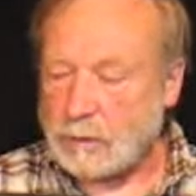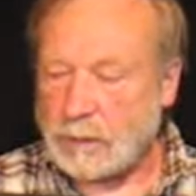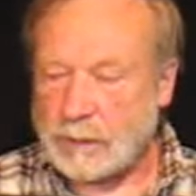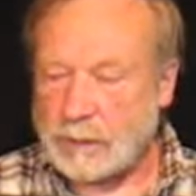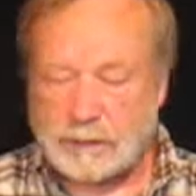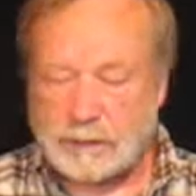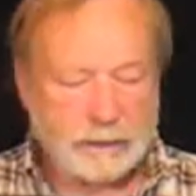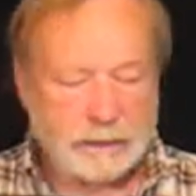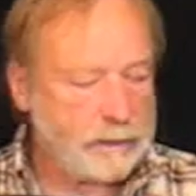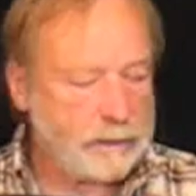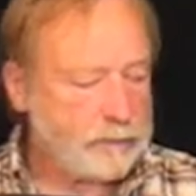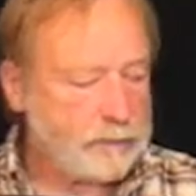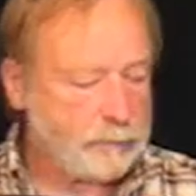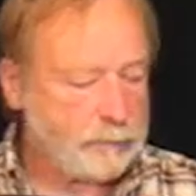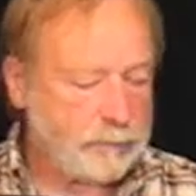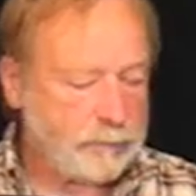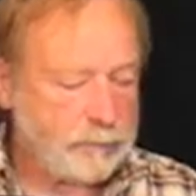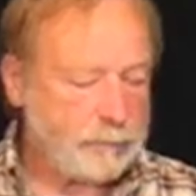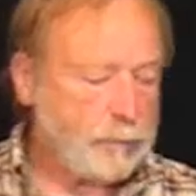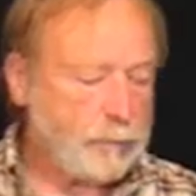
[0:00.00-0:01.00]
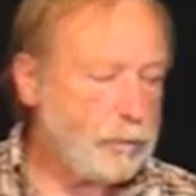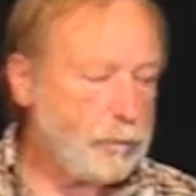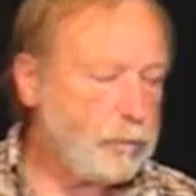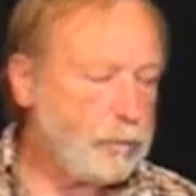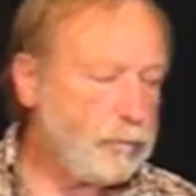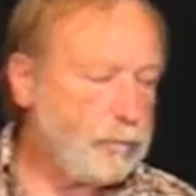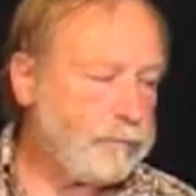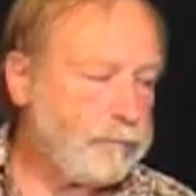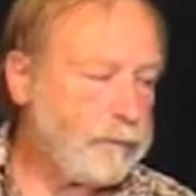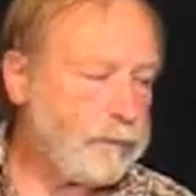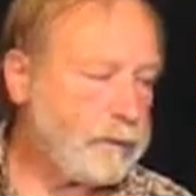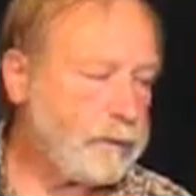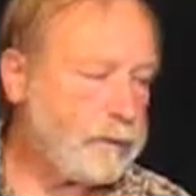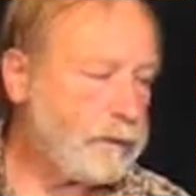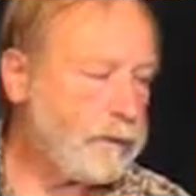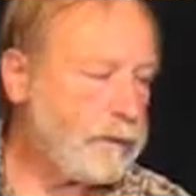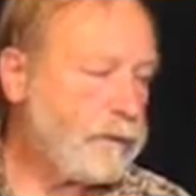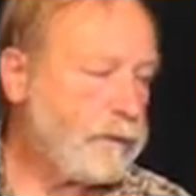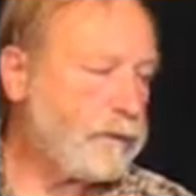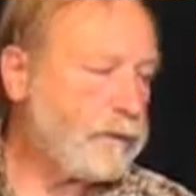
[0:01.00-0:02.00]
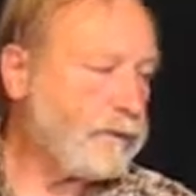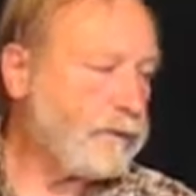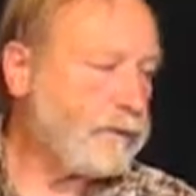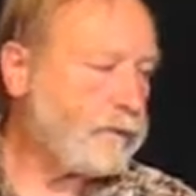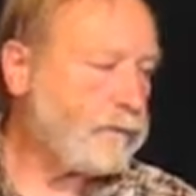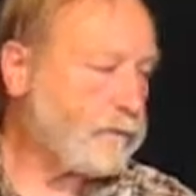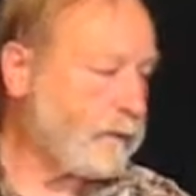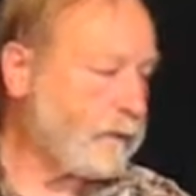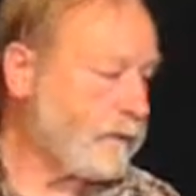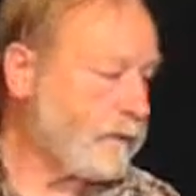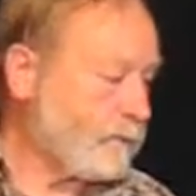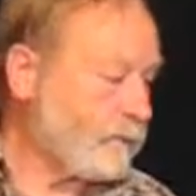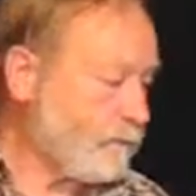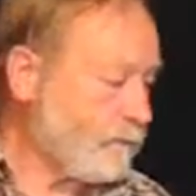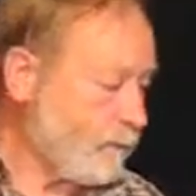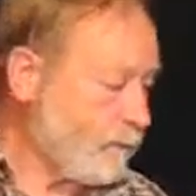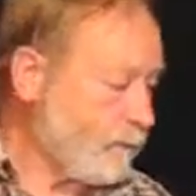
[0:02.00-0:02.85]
I need to remove the string